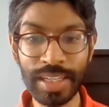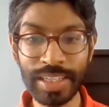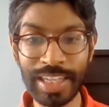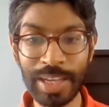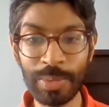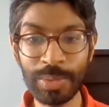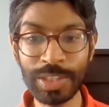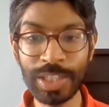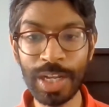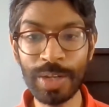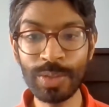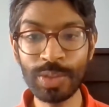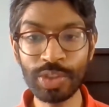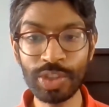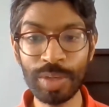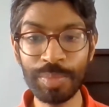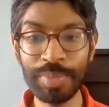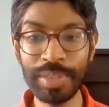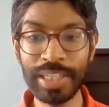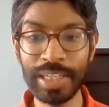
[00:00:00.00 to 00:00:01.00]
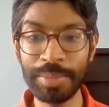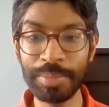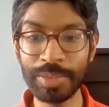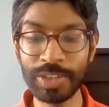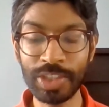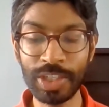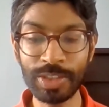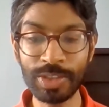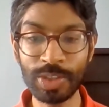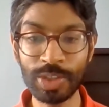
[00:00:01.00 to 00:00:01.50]
there was no stopping him.
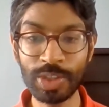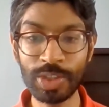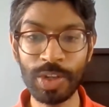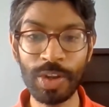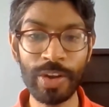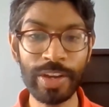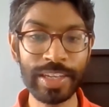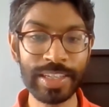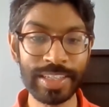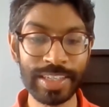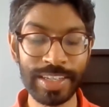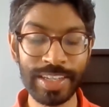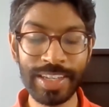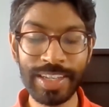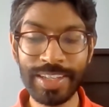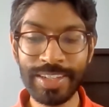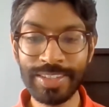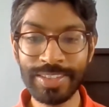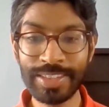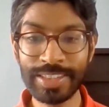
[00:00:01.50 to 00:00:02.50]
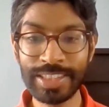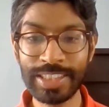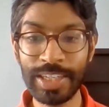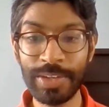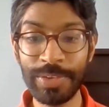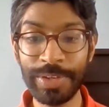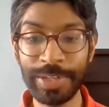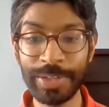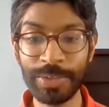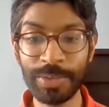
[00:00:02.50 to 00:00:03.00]
So just like the
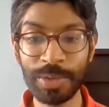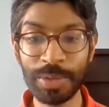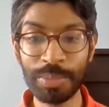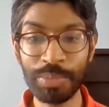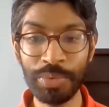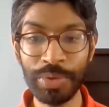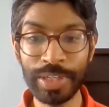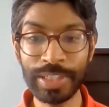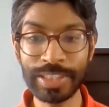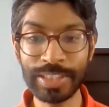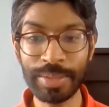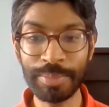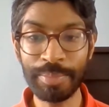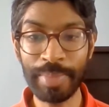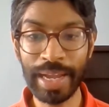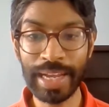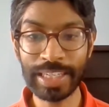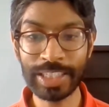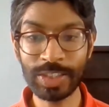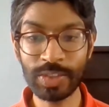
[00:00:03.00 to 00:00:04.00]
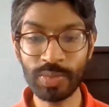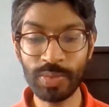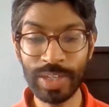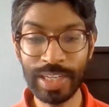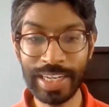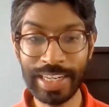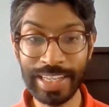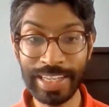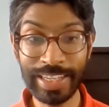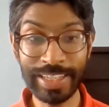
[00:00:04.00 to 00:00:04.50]
Styrian Grand Prix, so Max
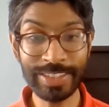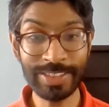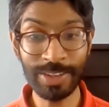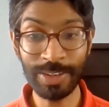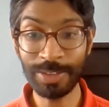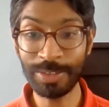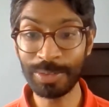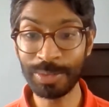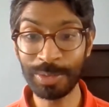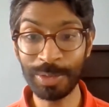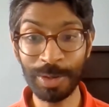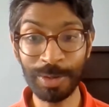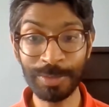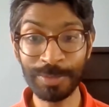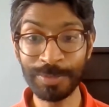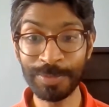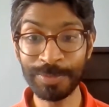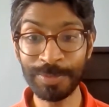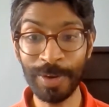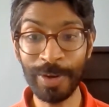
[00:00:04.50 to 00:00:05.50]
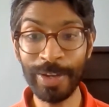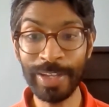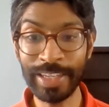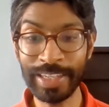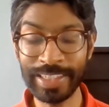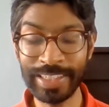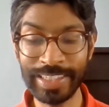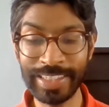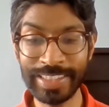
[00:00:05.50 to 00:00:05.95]
really is on fire.